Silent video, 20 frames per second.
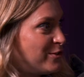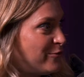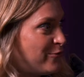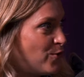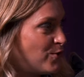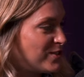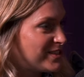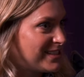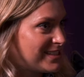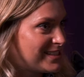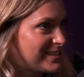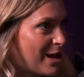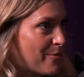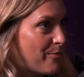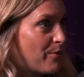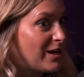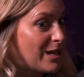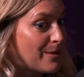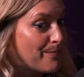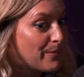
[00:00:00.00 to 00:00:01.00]
divorcing
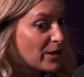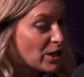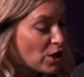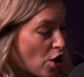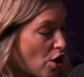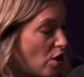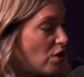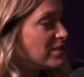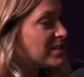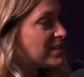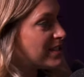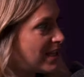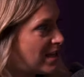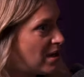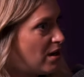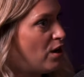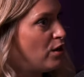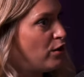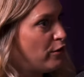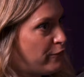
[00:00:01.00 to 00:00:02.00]
separately because they
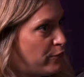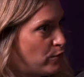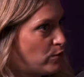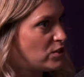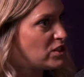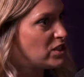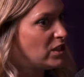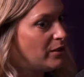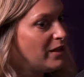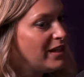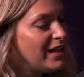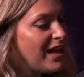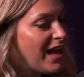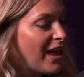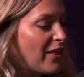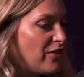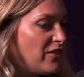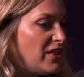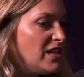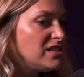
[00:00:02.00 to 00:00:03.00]
can't afford to.
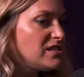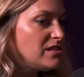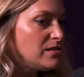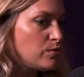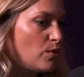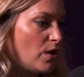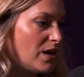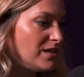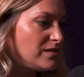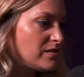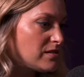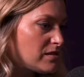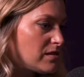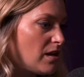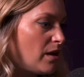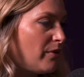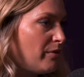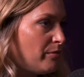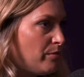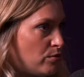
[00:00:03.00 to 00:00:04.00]
And this is why it's
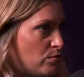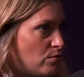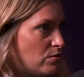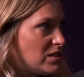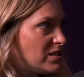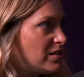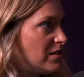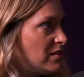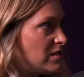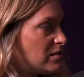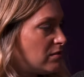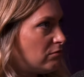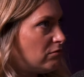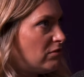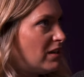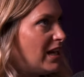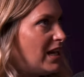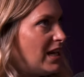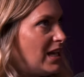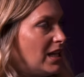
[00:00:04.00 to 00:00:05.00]
so important to
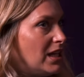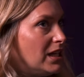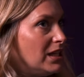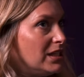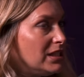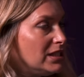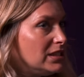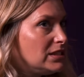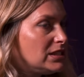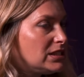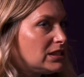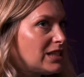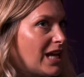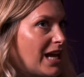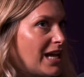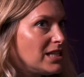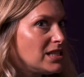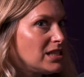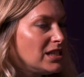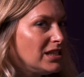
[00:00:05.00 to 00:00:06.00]
really
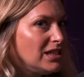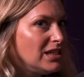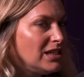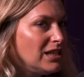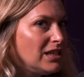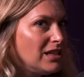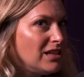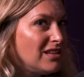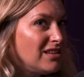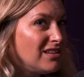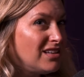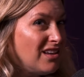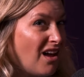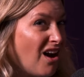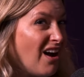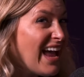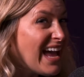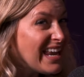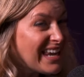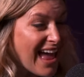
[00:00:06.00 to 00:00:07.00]
shed
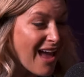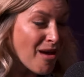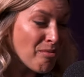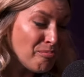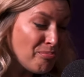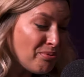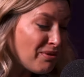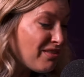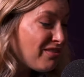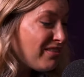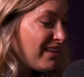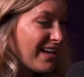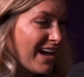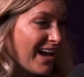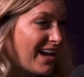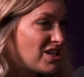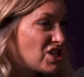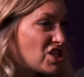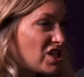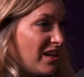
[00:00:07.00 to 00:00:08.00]
light and empathy,
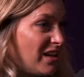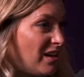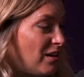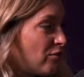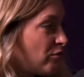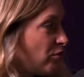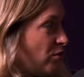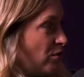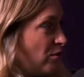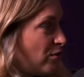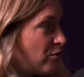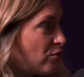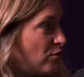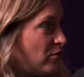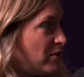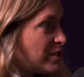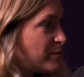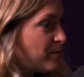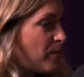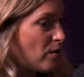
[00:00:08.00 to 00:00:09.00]
actually, through
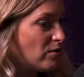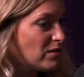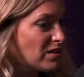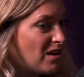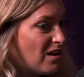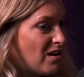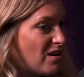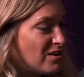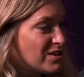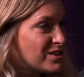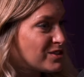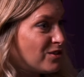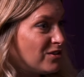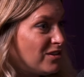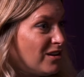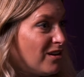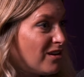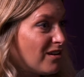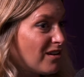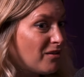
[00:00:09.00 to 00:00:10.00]
this podcast on,
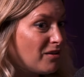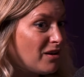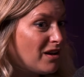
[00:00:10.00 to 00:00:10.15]
look,